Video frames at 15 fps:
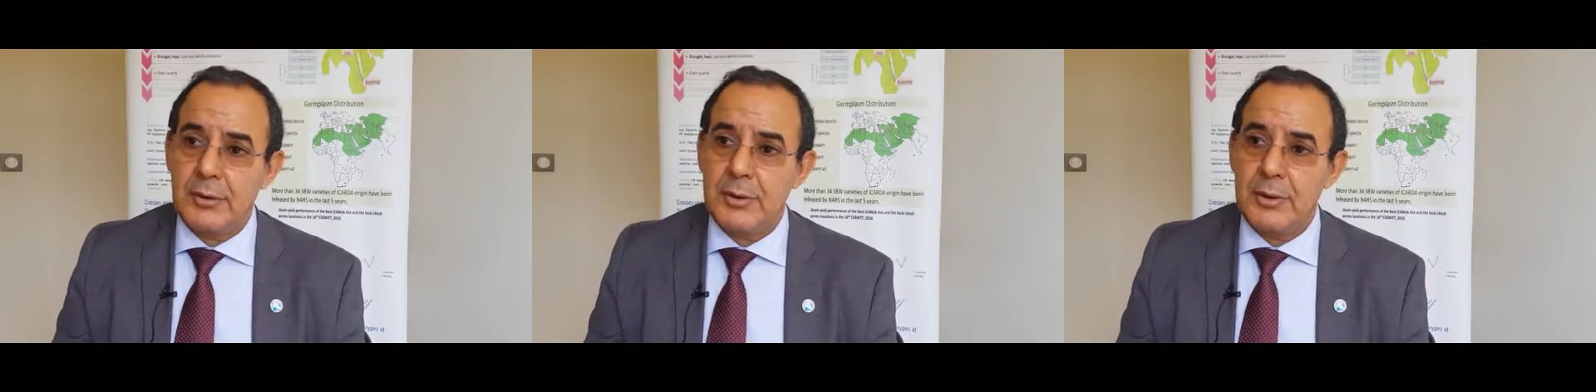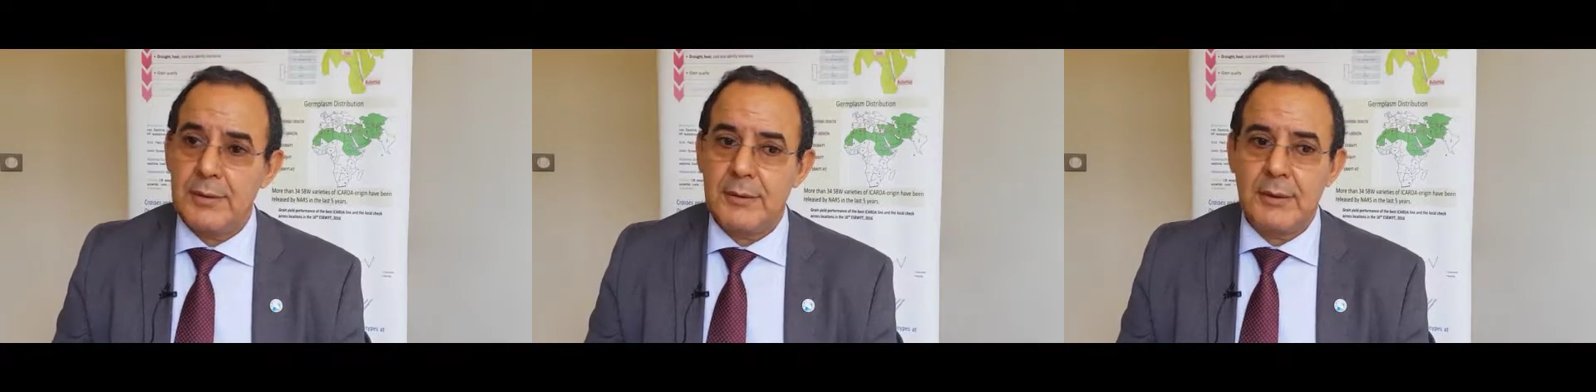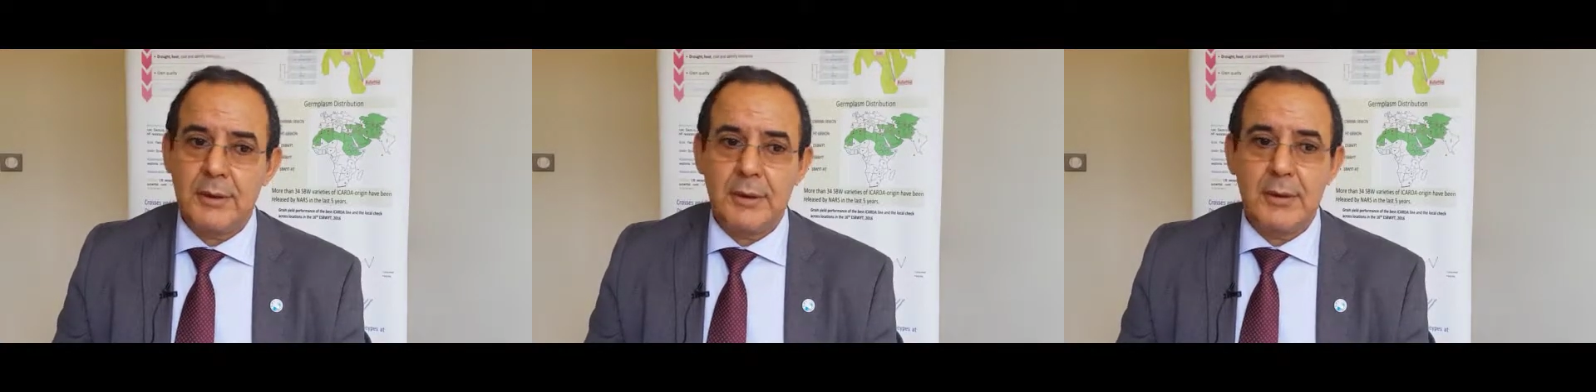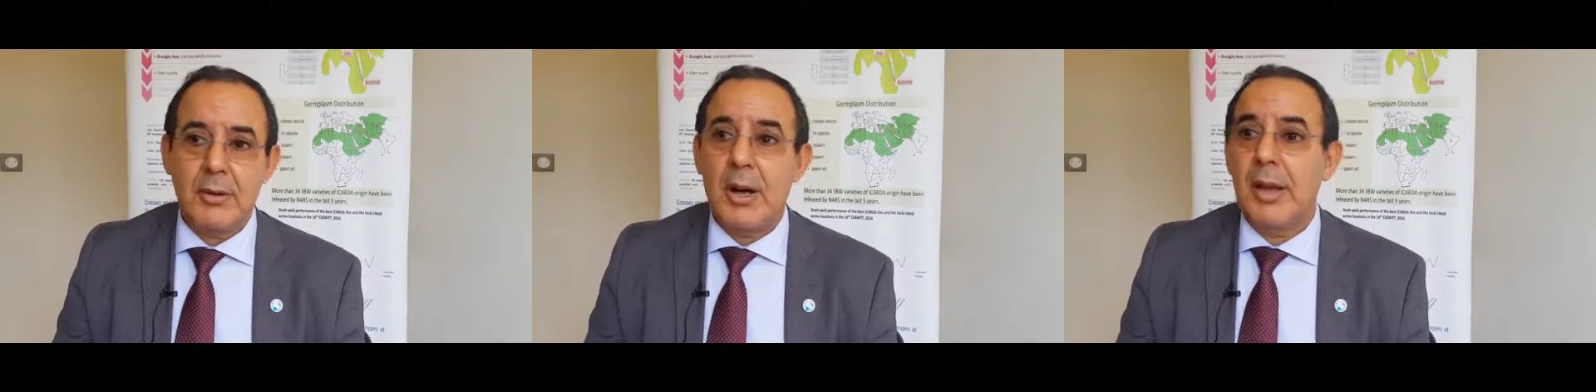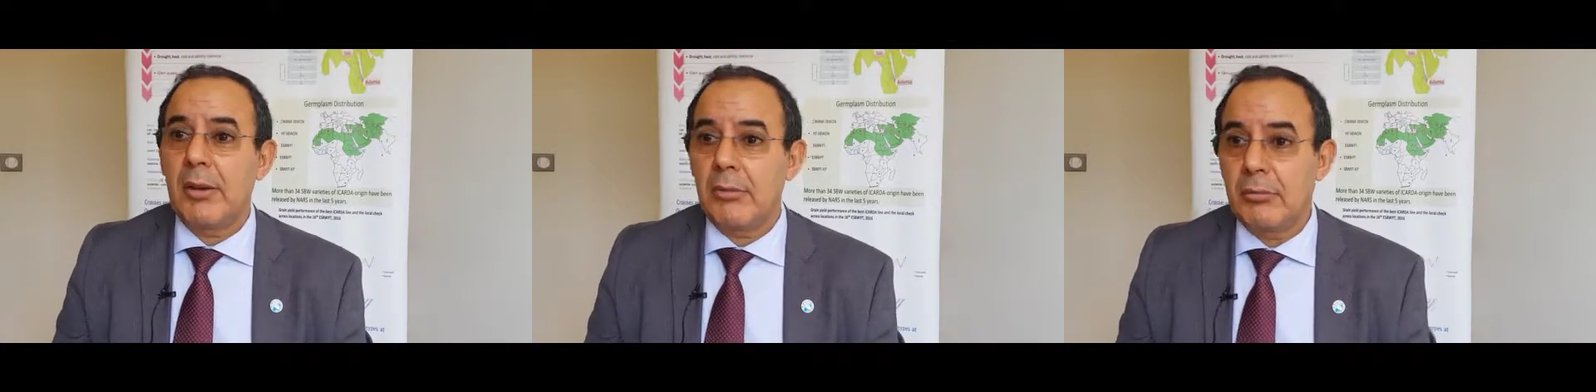which is the
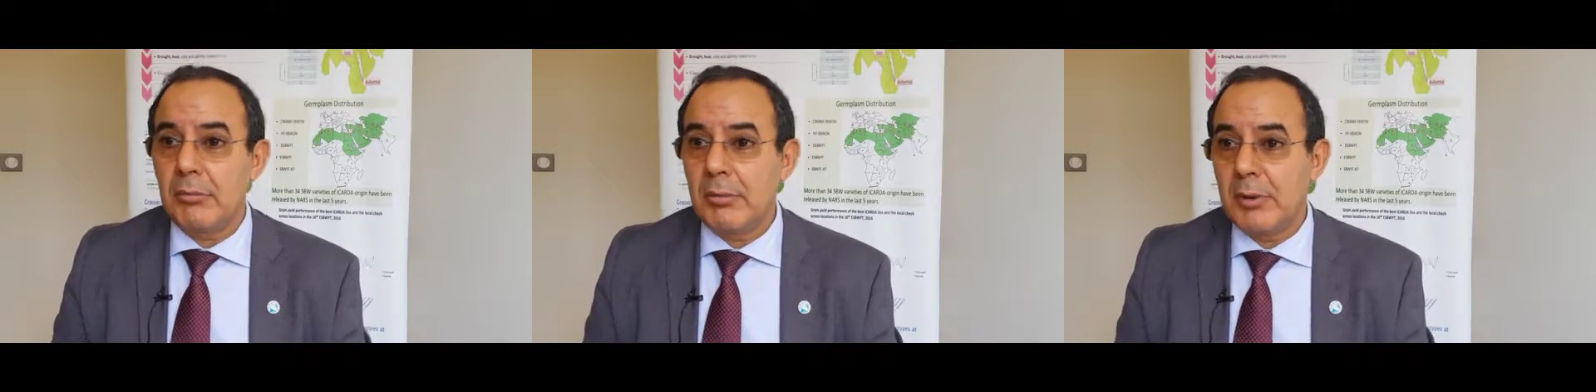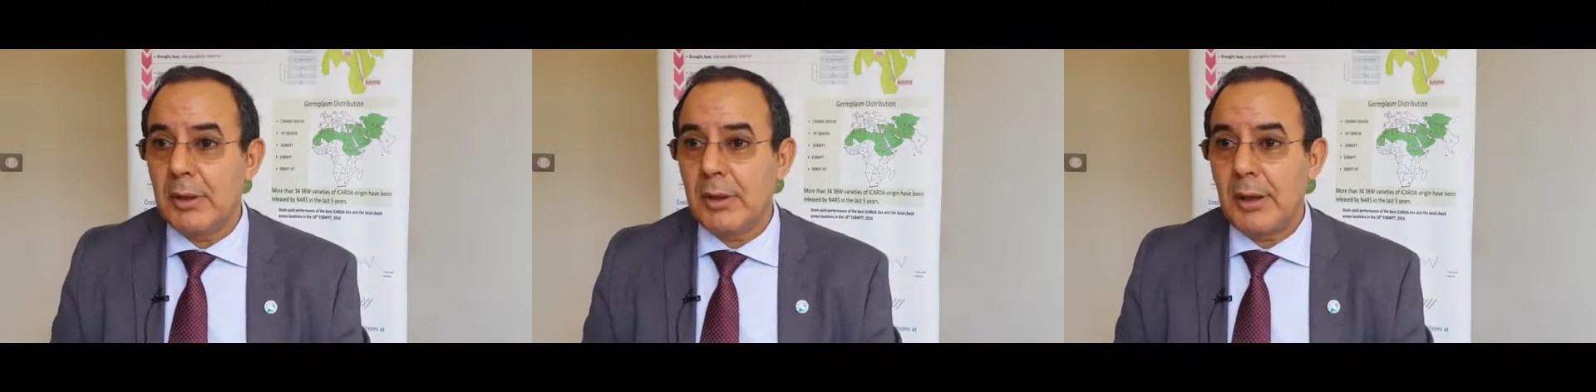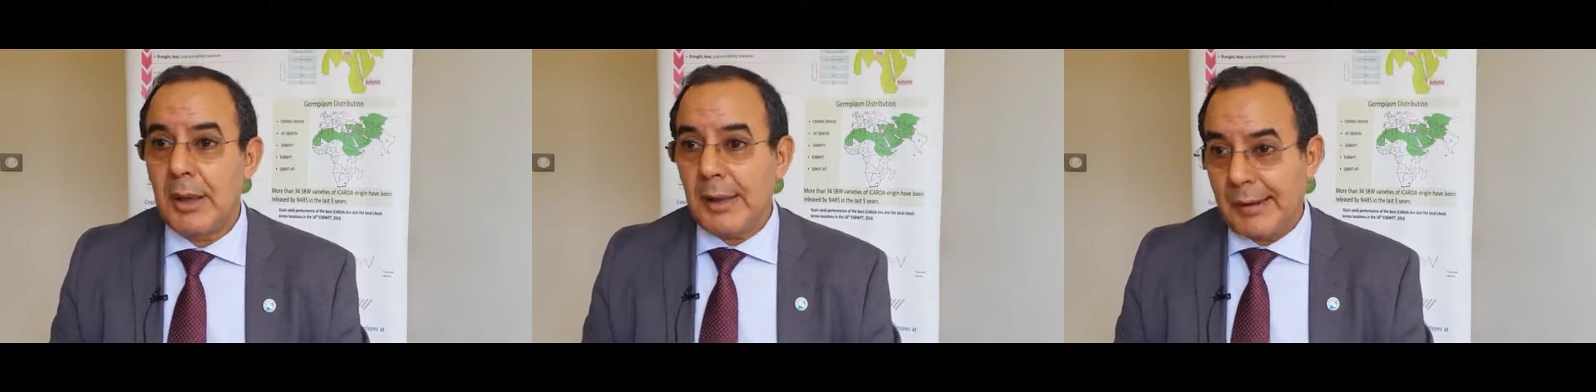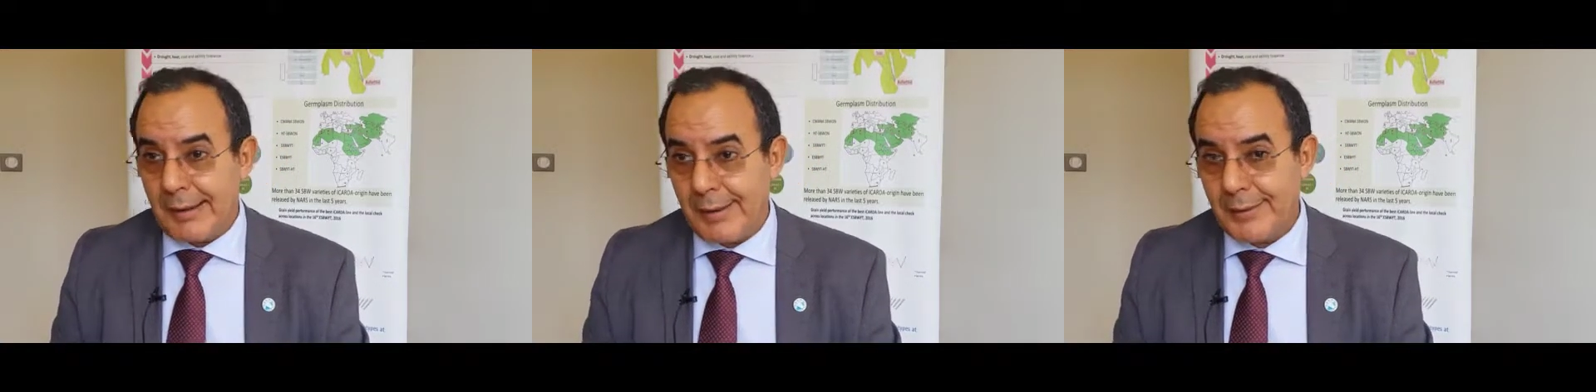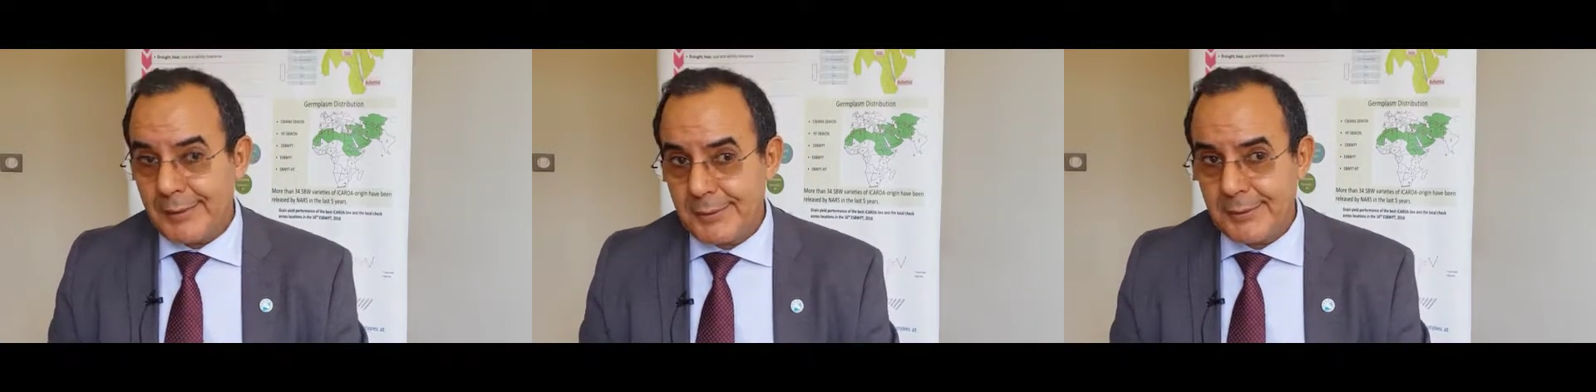dry
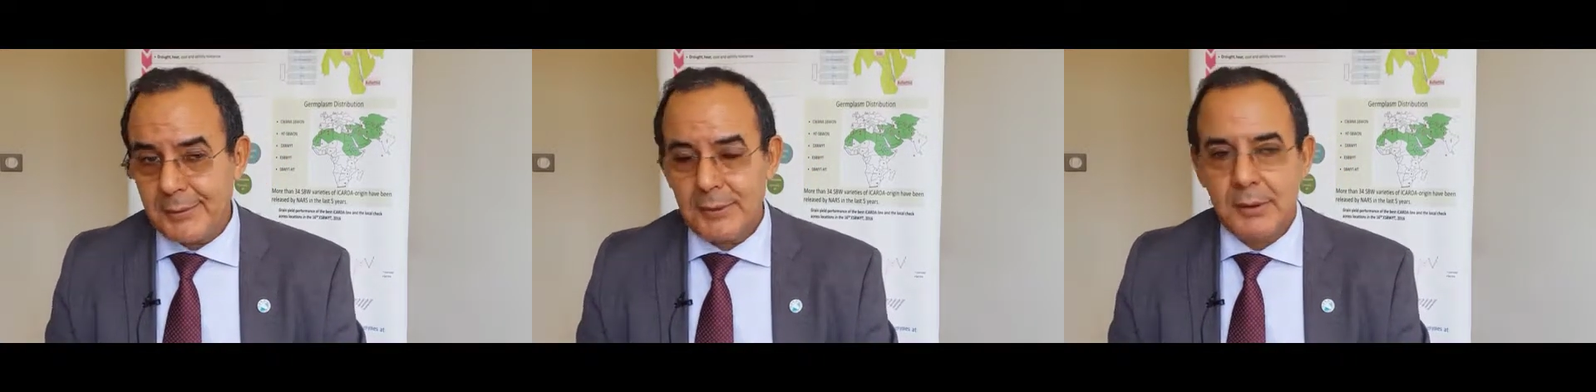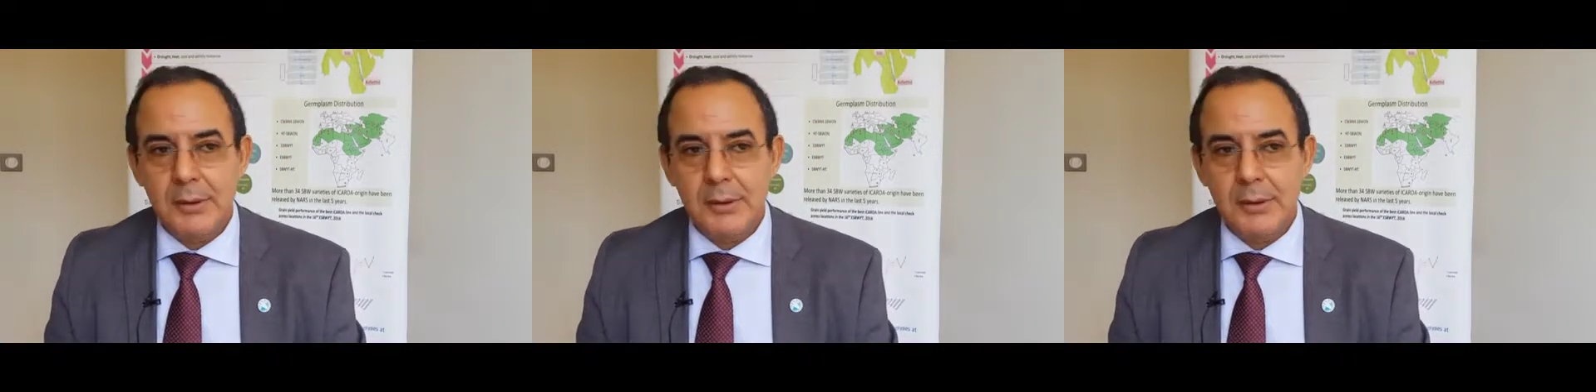areas,